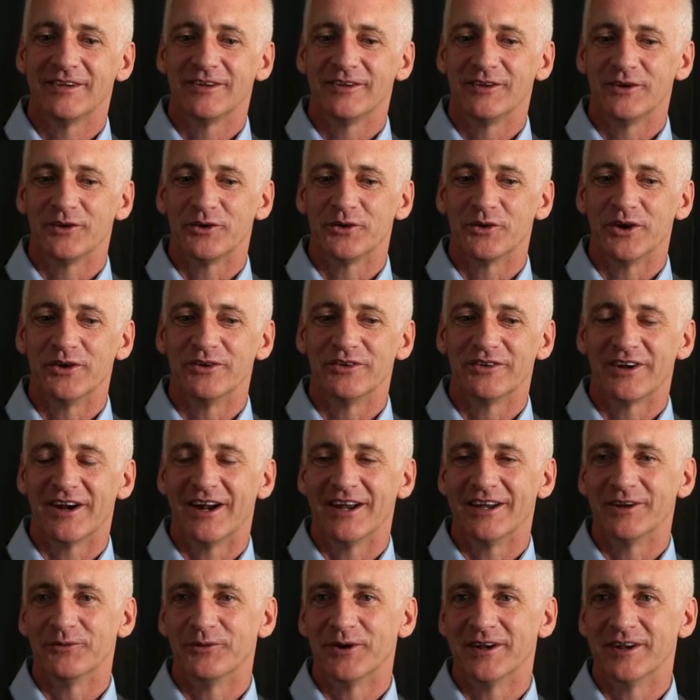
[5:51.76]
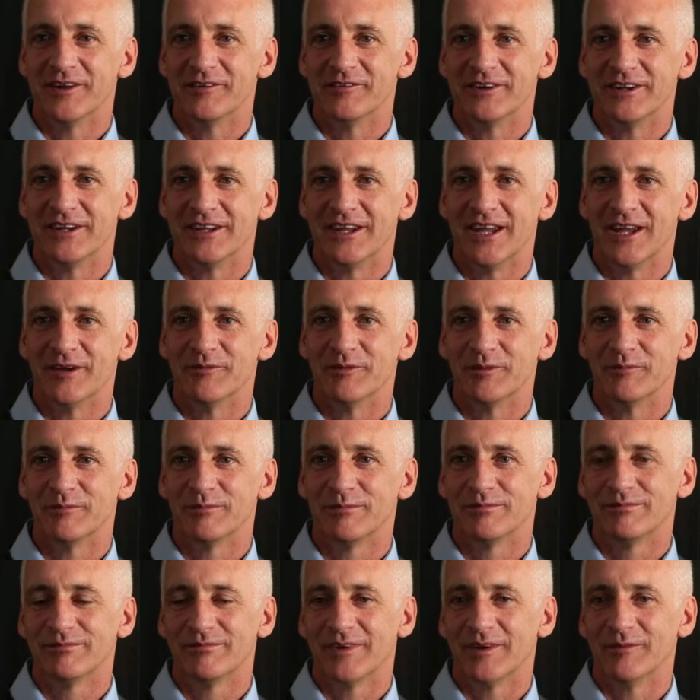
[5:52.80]
you go out trying to win every game
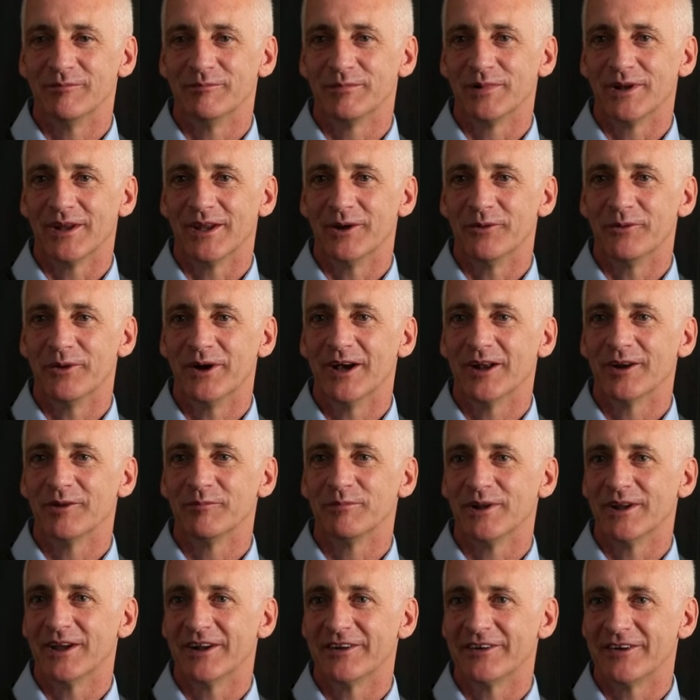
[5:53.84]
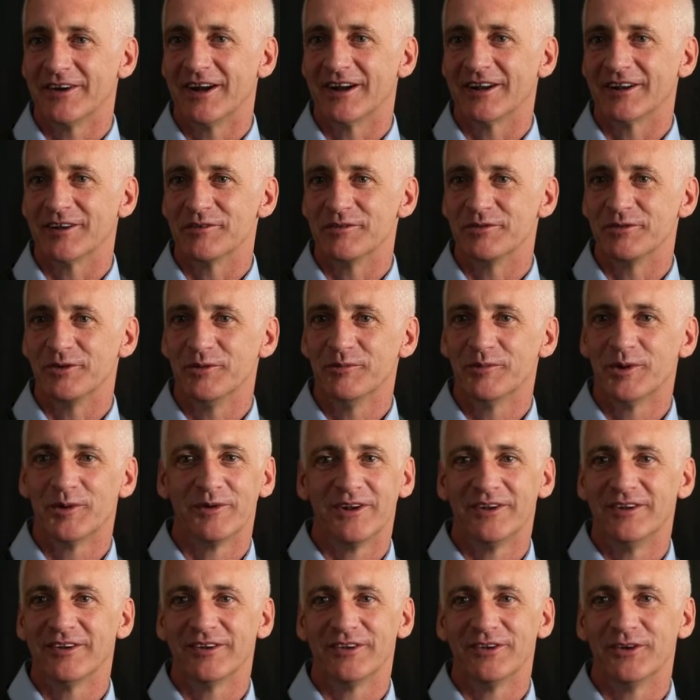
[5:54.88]
and play well and play attractive football, but
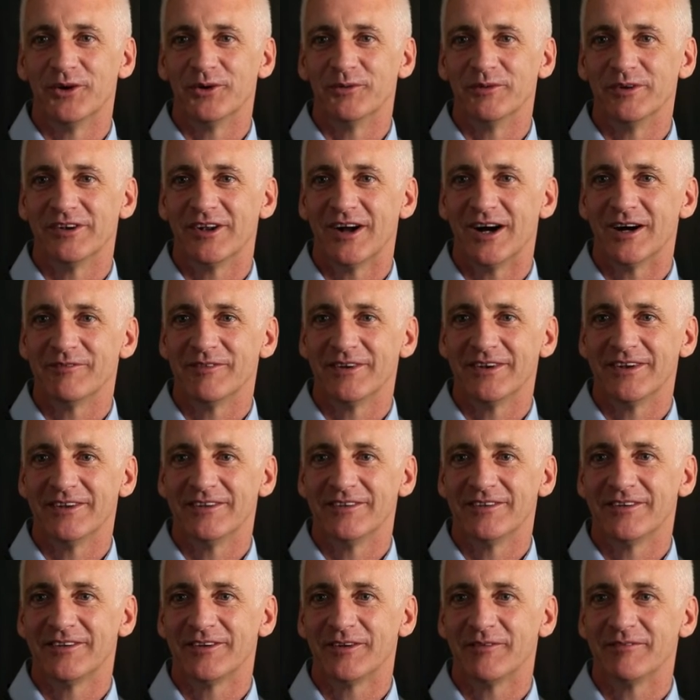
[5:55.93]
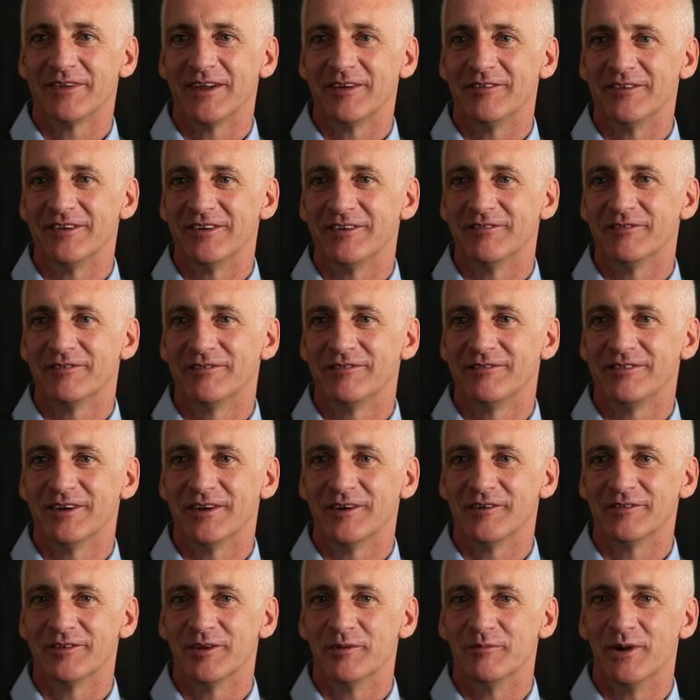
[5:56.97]
it doesn't always happen, and sometimes you
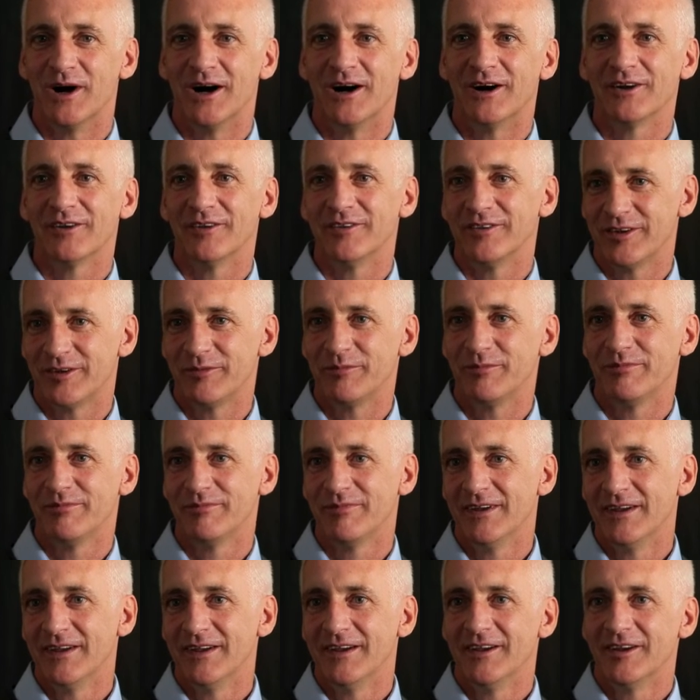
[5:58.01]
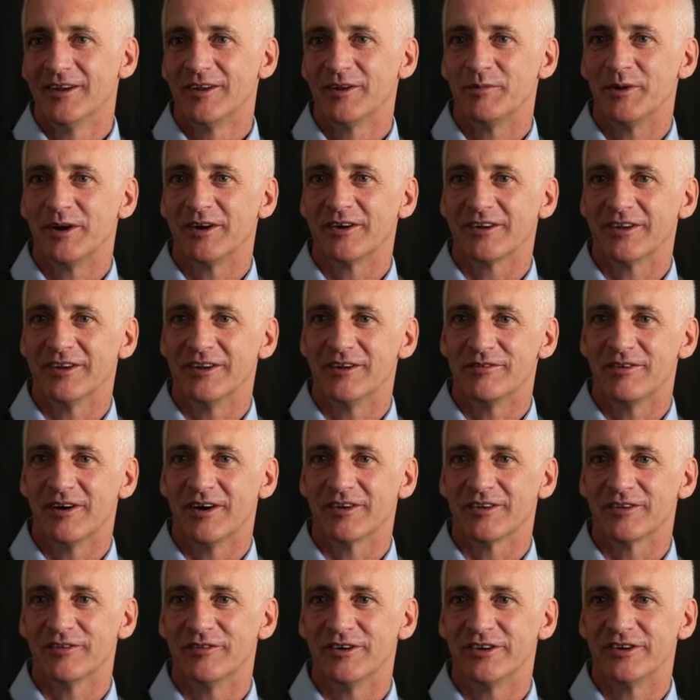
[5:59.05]
have to battle, especially in the
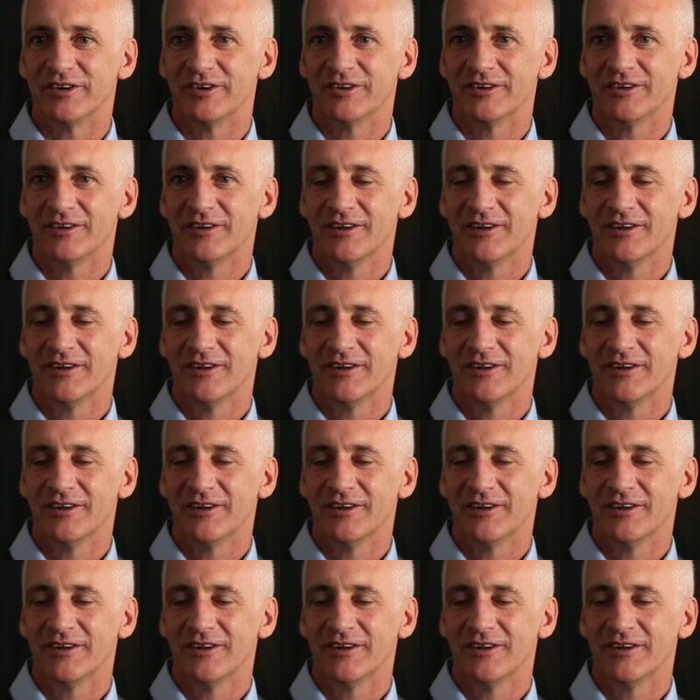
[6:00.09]
first division.